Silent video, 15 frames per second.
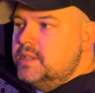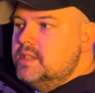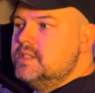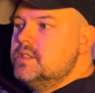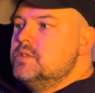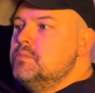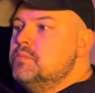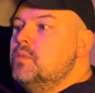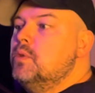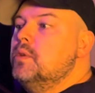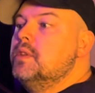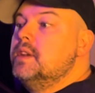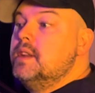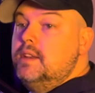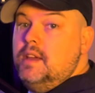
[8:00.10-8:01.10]
this is more
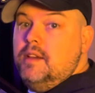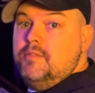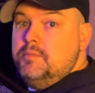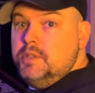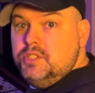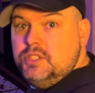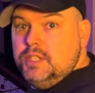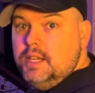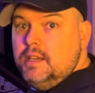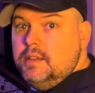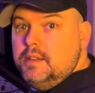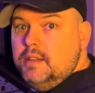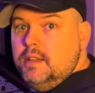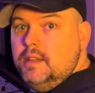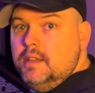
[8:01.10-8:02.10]
than enough machine.